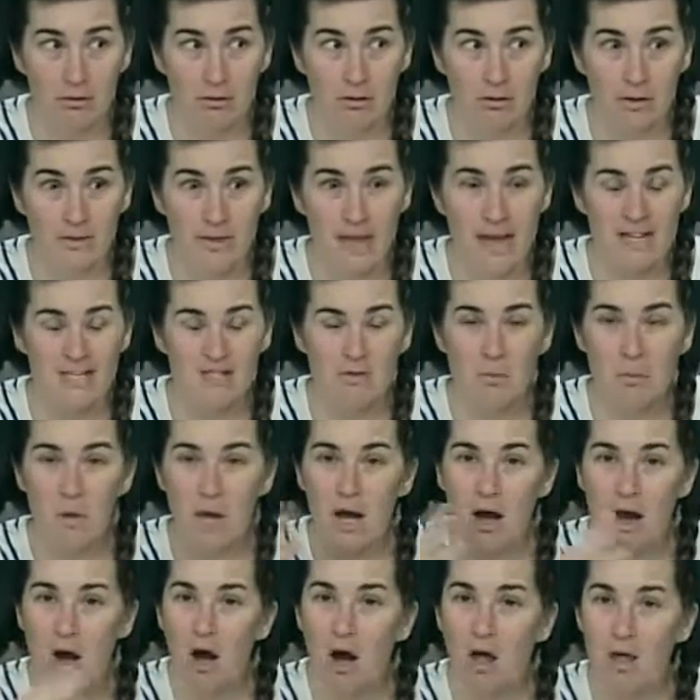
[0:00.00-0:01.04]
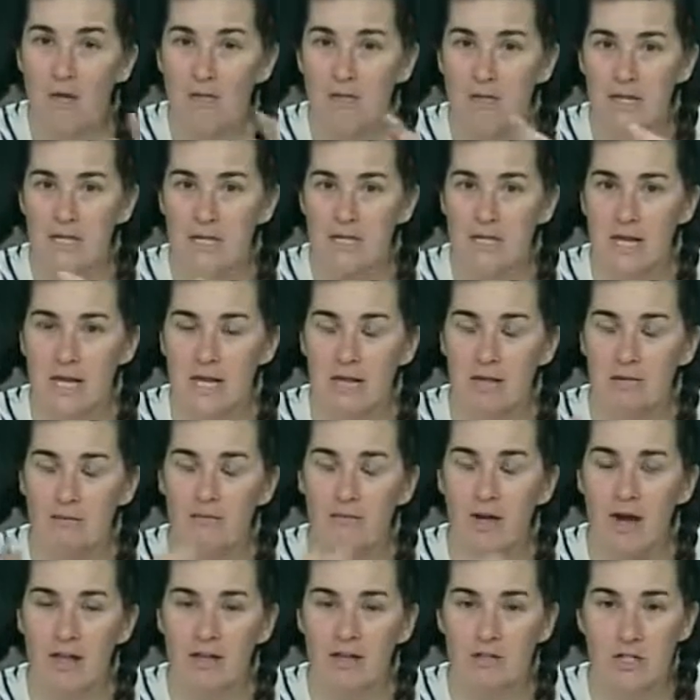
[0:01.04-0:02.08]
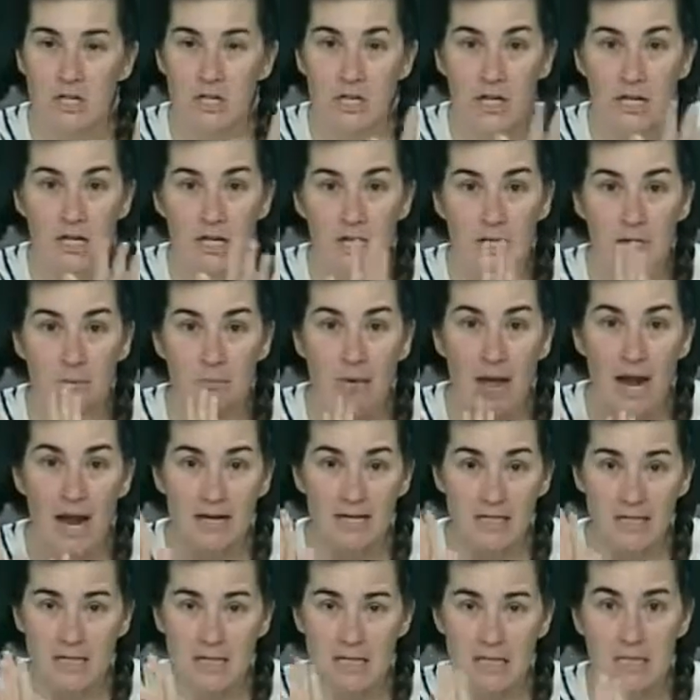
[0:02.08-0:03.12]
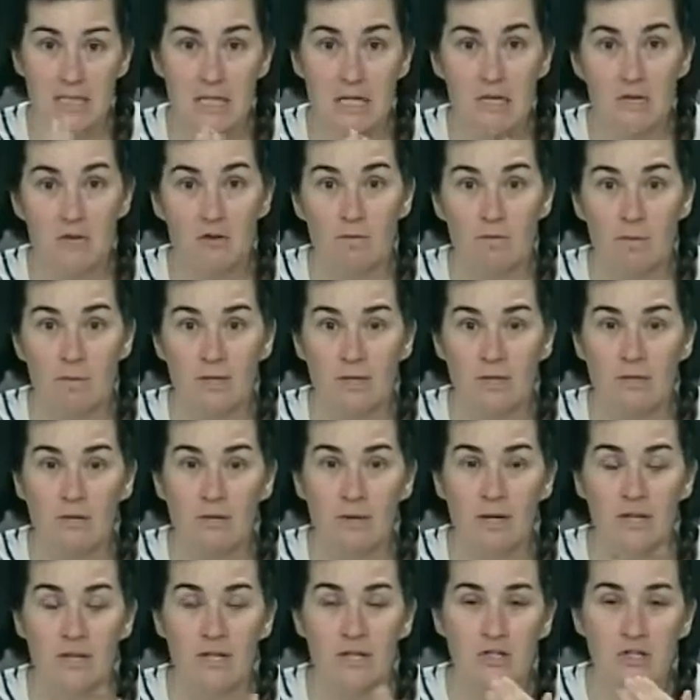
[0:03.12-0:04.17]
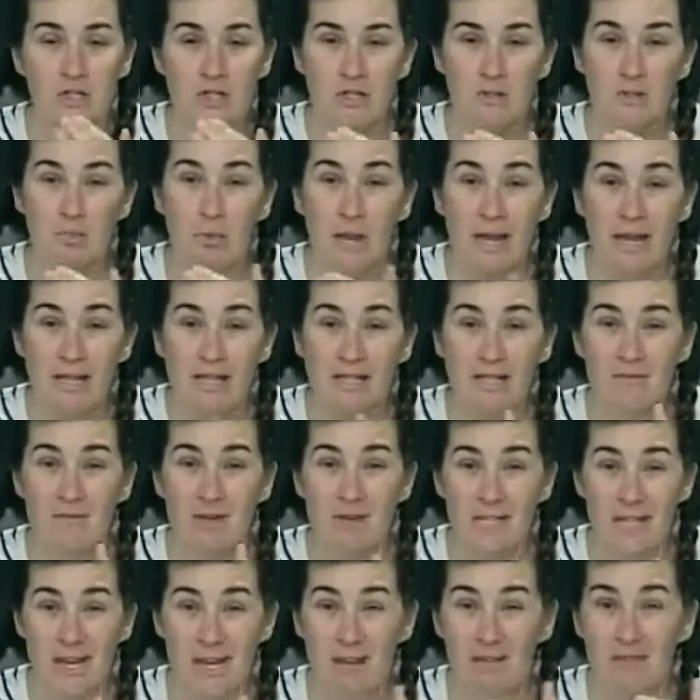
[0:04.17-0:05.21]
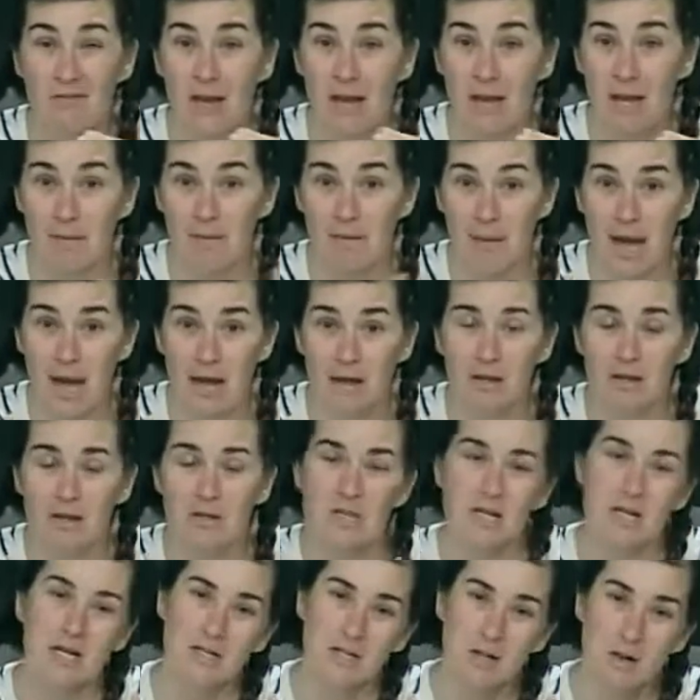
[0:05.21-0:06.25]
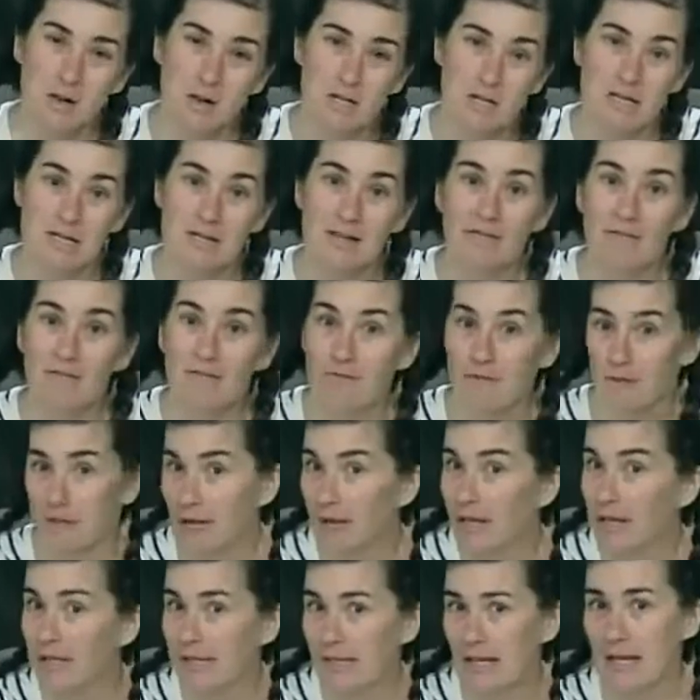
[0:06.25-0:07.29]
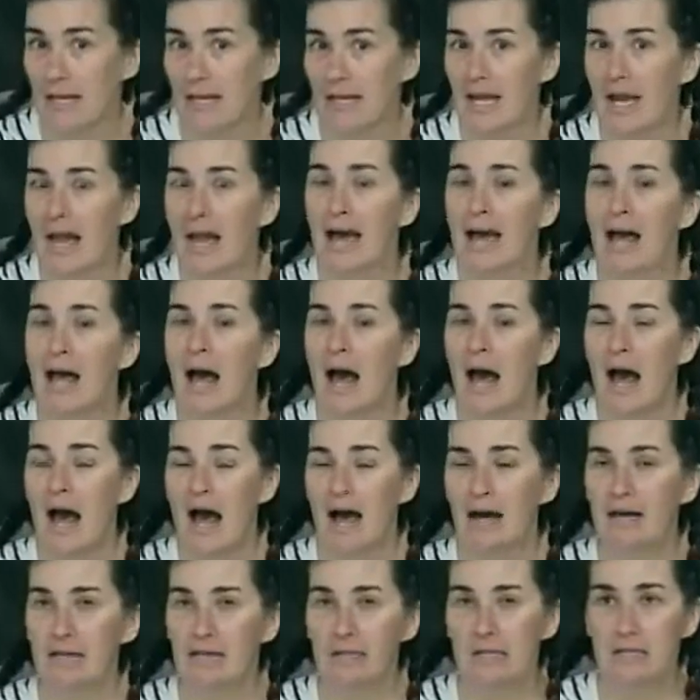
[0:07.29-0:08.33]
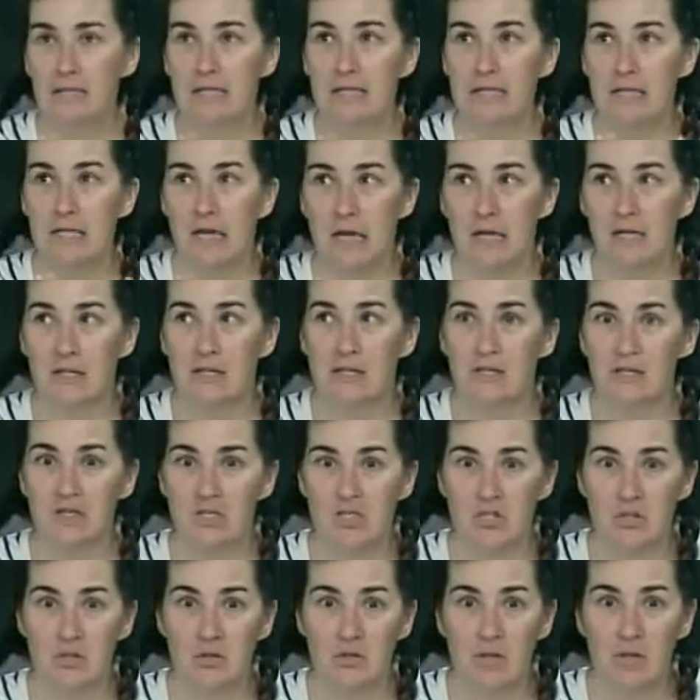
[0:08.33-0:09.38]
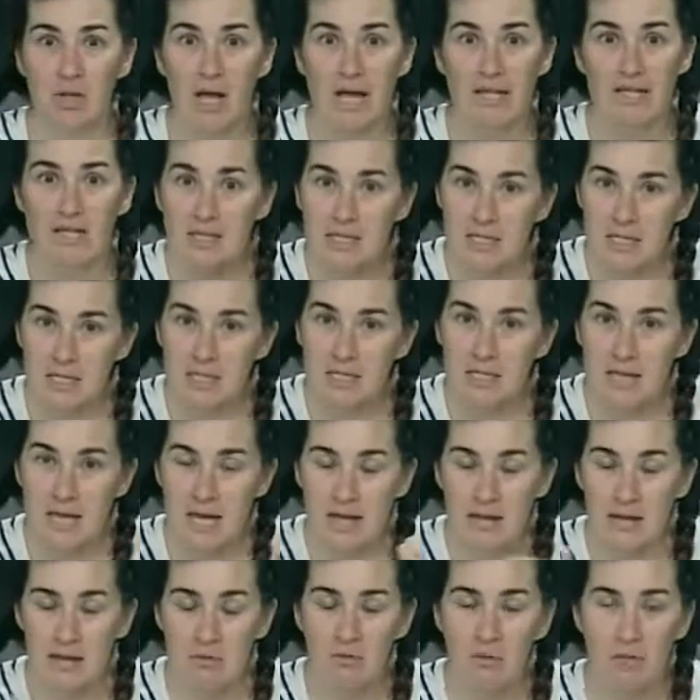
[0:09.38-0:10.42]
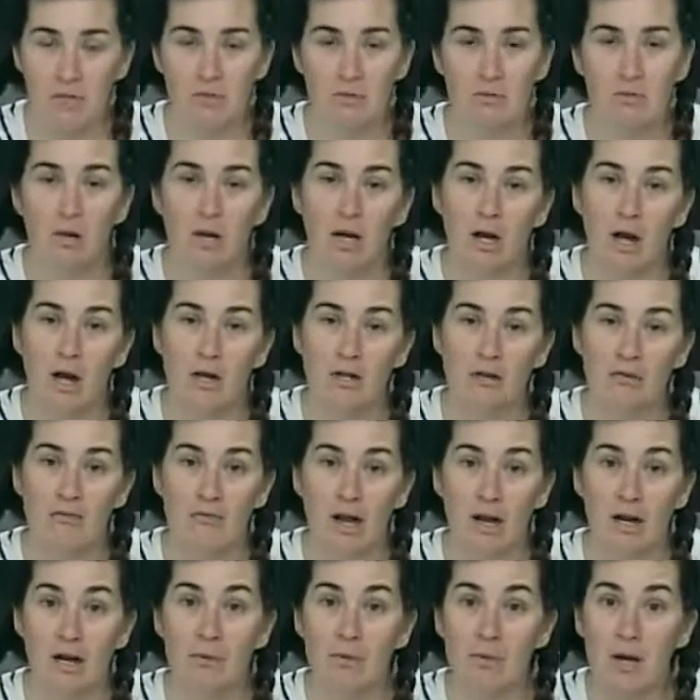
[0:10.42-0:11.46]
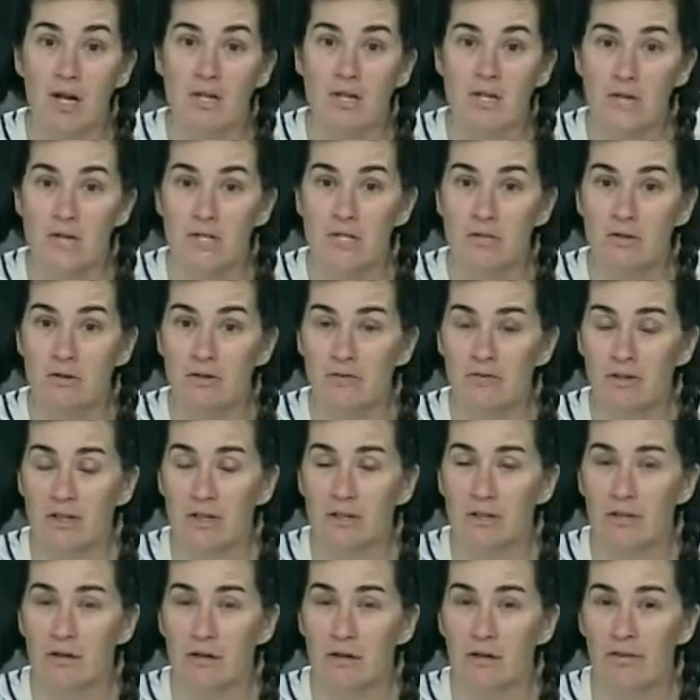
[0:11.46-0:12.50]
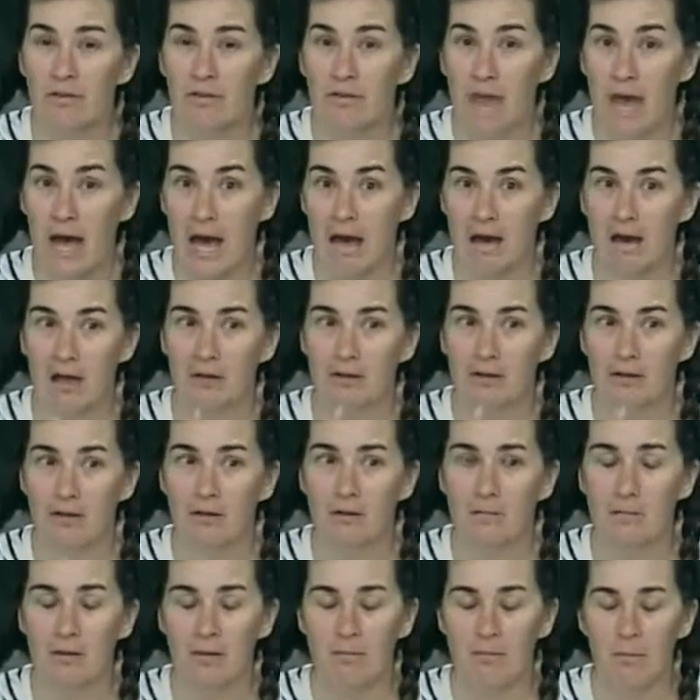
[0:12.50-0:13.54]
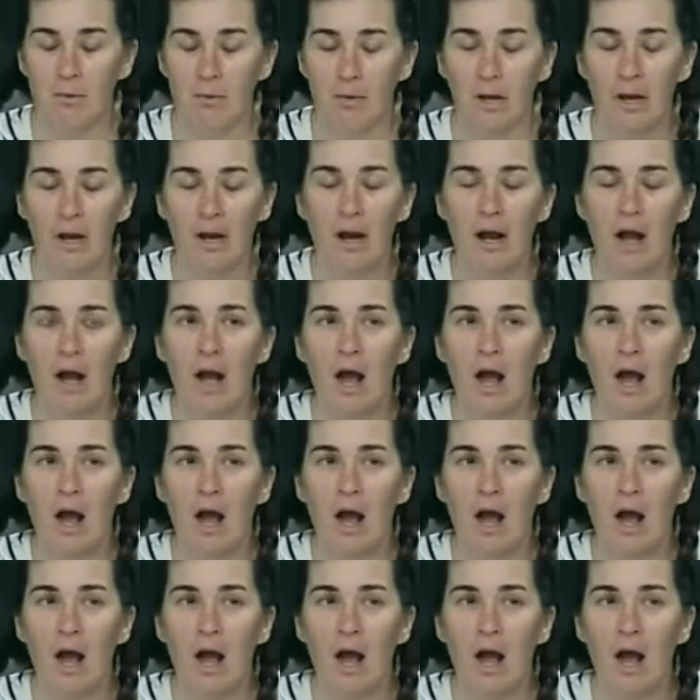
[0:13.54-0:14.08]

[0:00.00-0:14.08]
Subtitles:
And that's what all of these, like, phylogenetic practices that you've been doing, it's just ways of identifying patterns. I know it doesn't feel like that yet. I think the next 2 lessons, and then when you work on your final project, you'll feel that a little bit more.